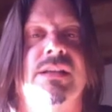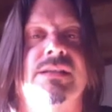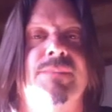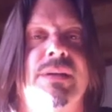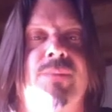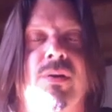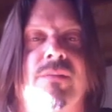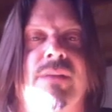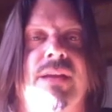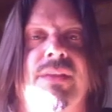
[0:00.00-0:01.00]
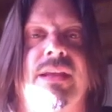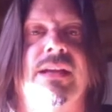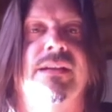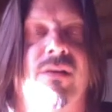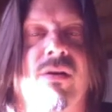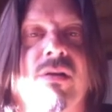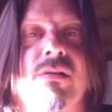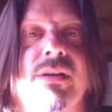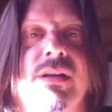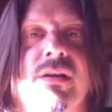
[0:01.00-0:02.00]
That's a big part of my thing. And
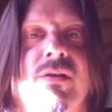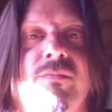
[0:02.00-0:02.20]
art.